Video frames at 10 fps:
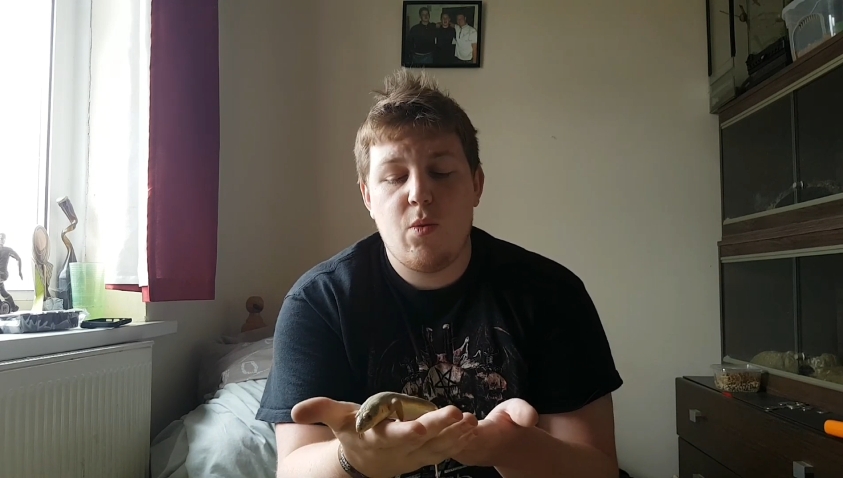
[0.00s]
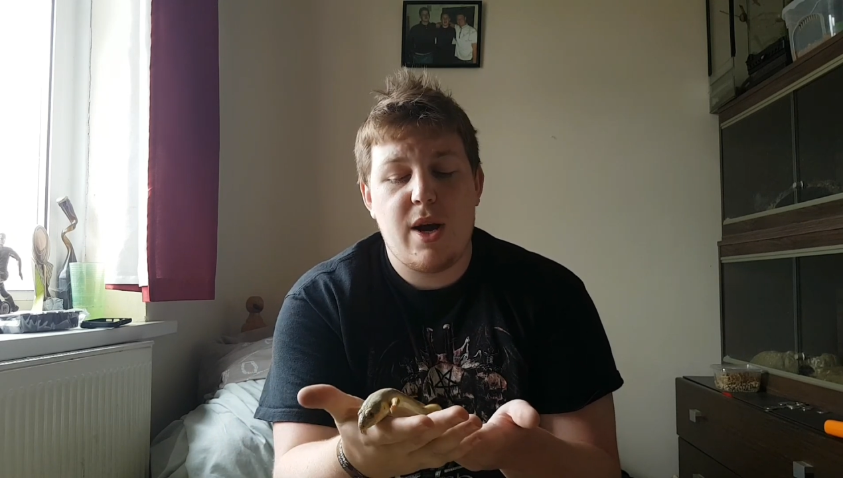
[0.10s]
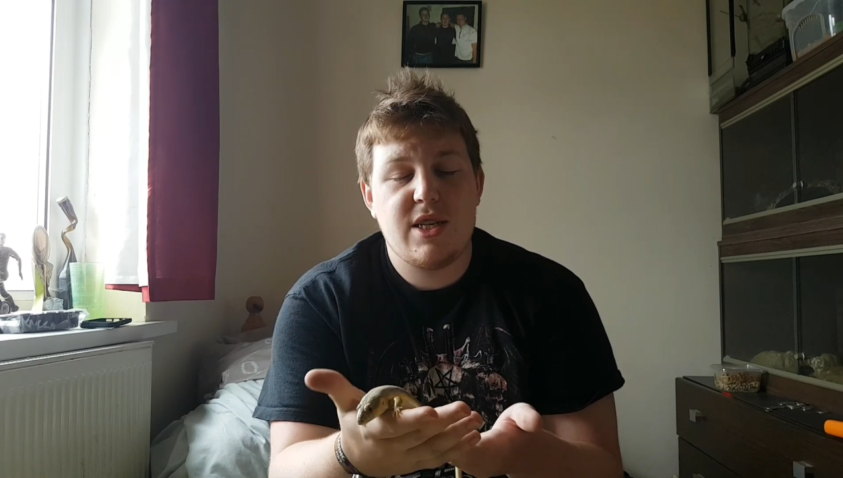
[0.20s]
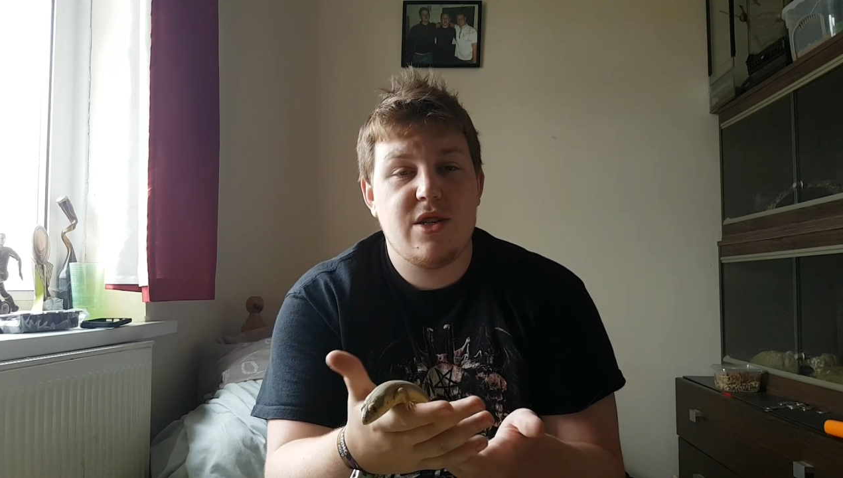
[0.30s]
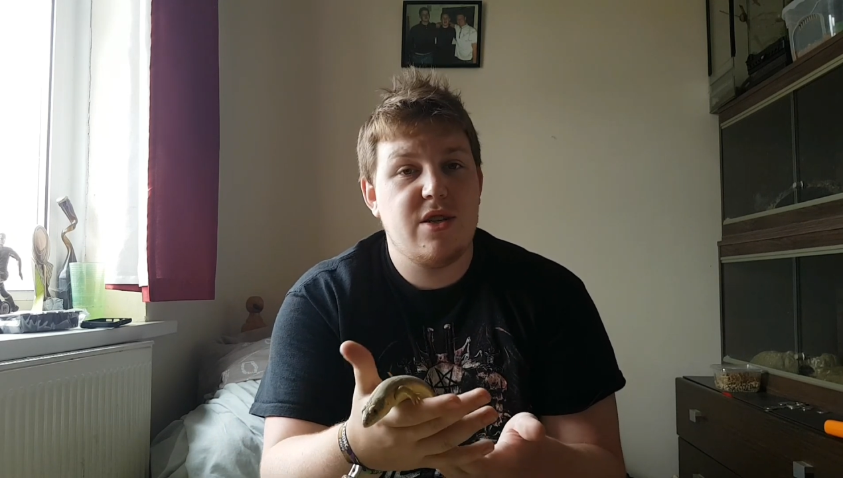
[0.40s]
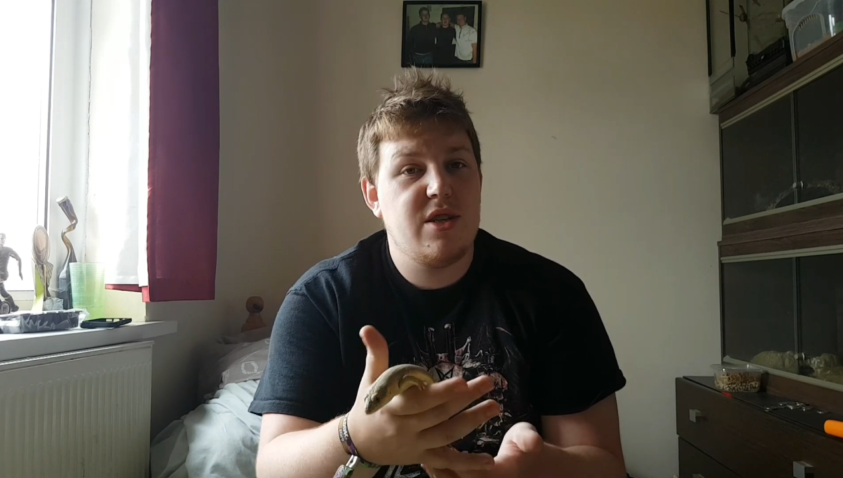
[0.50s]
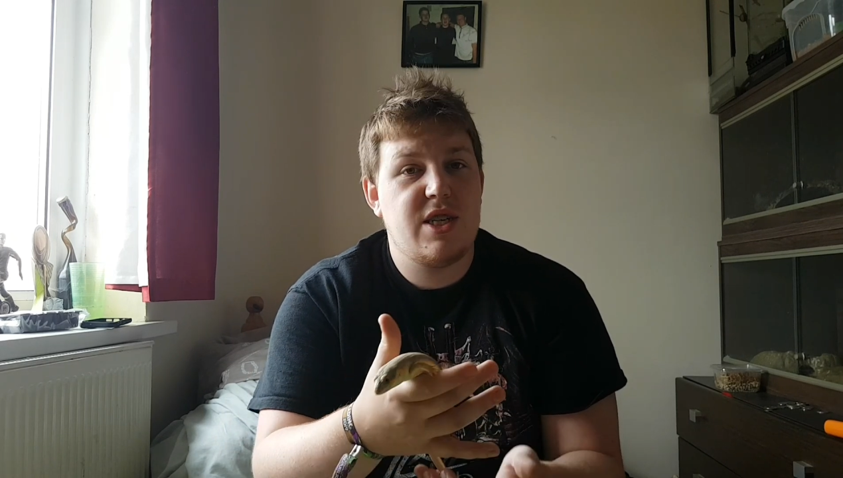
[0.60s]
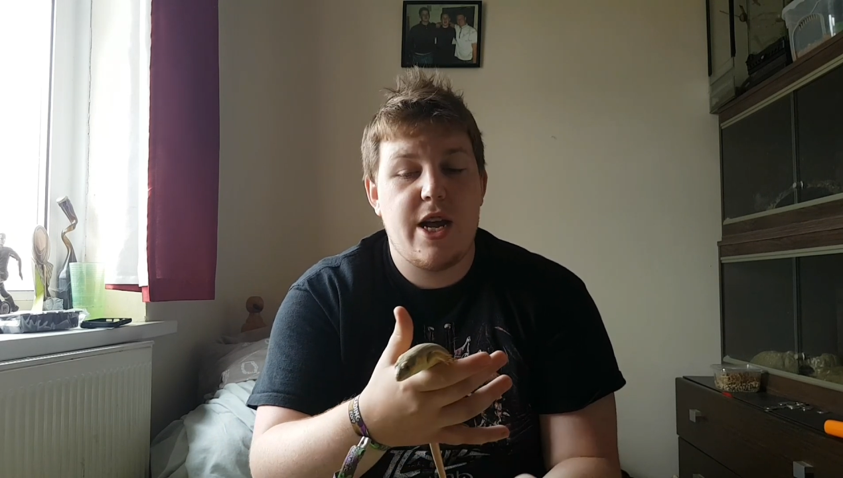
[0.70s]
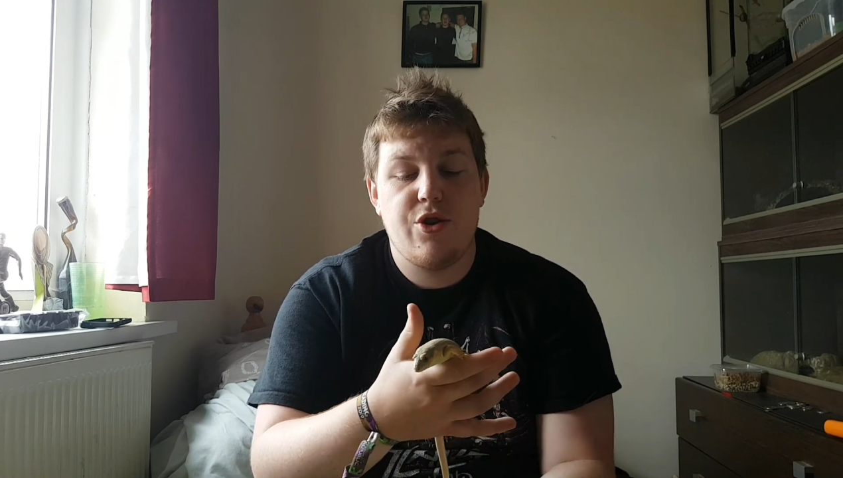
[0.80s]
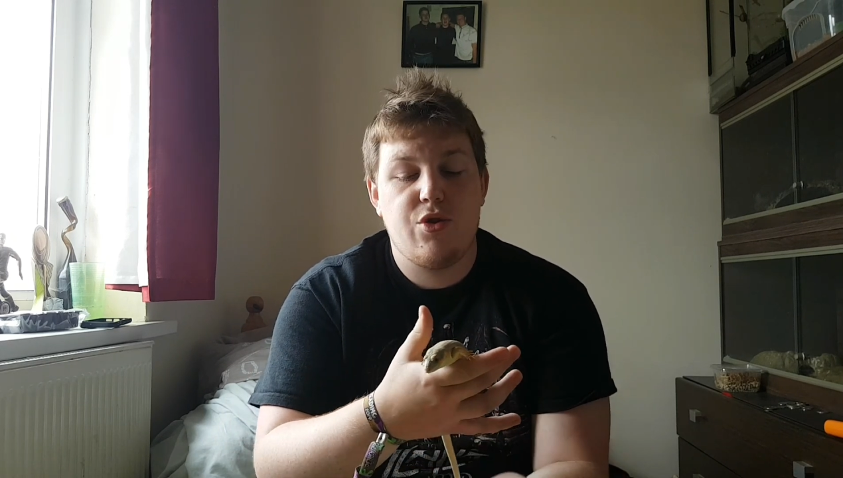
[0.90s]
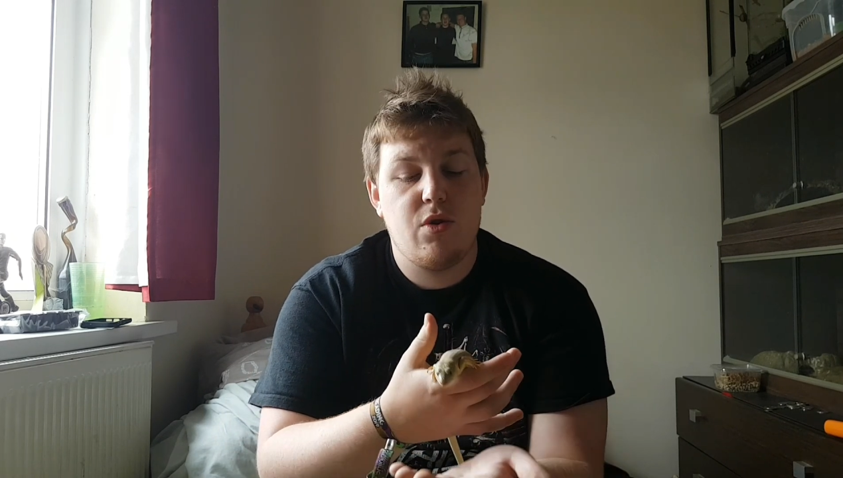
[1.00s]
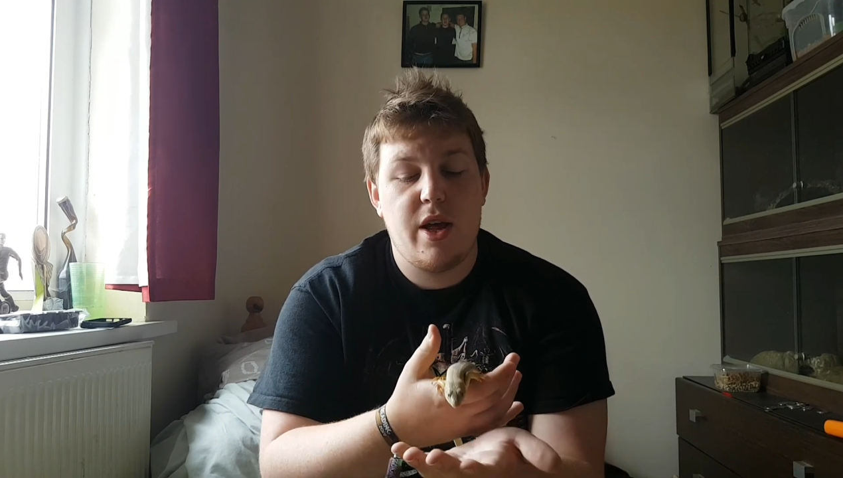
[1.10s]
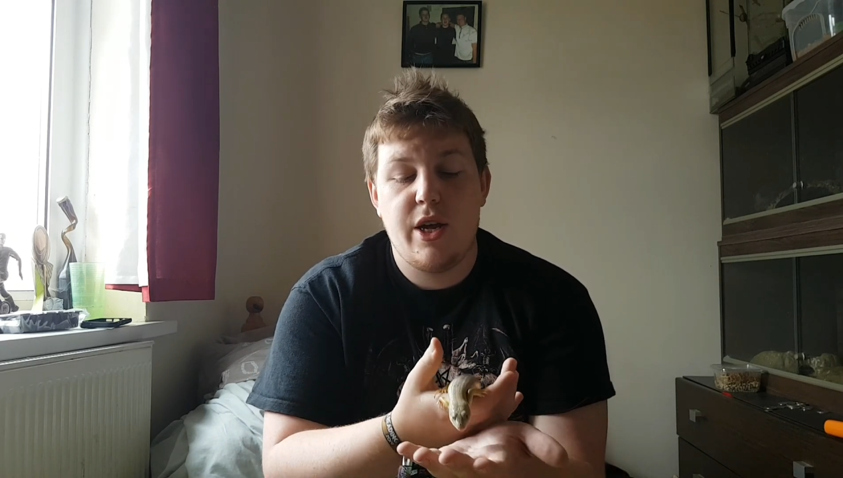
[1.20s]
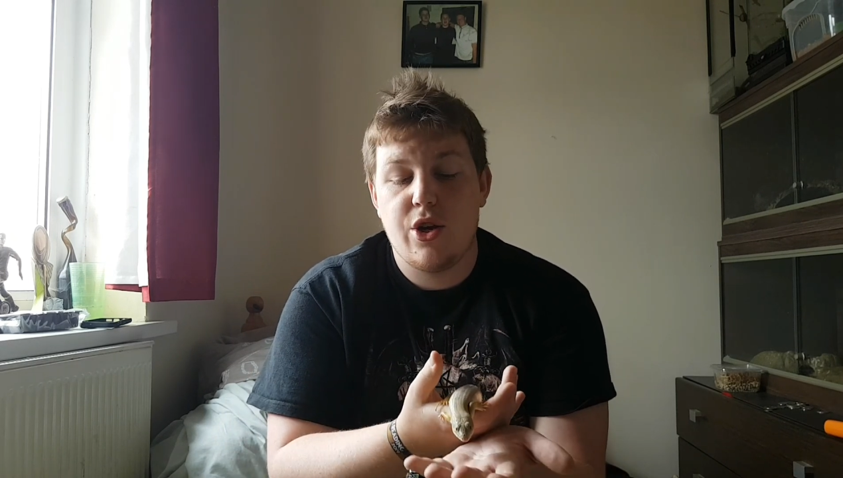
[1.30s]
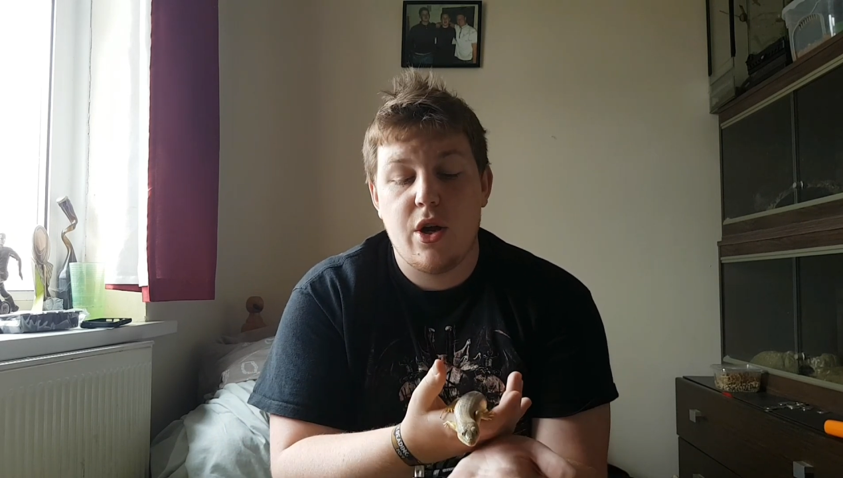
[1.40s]
Western Central
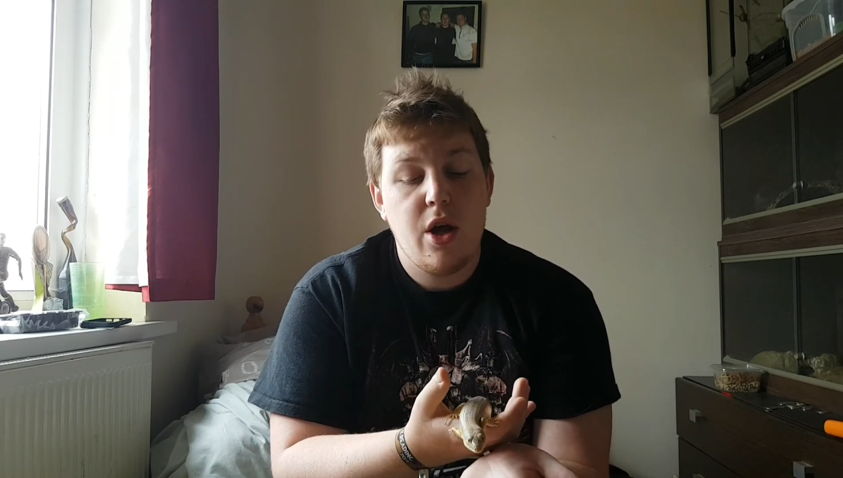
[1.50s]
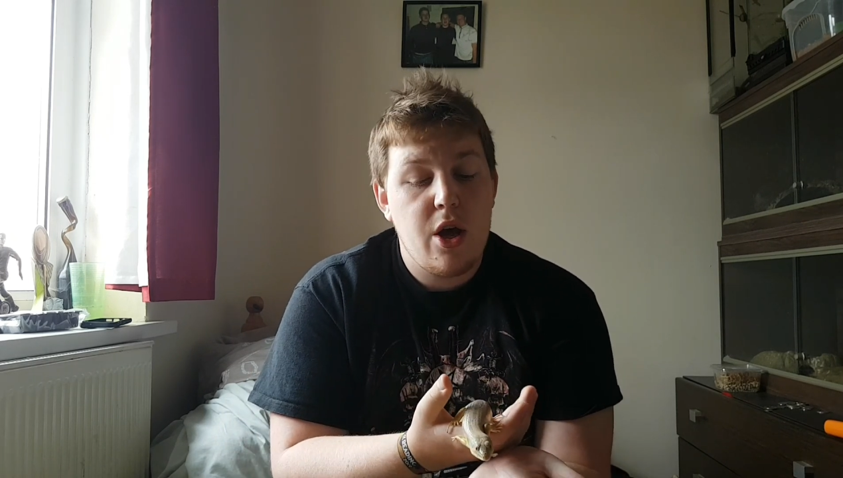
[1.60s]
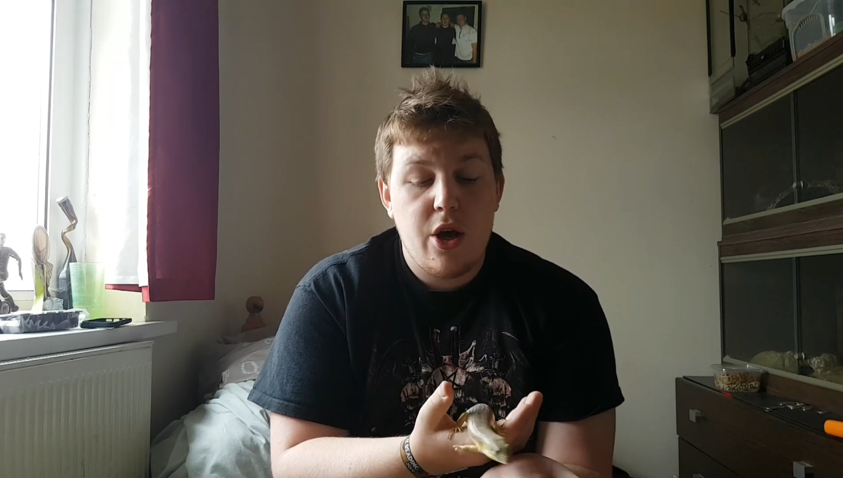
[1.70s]
Asia,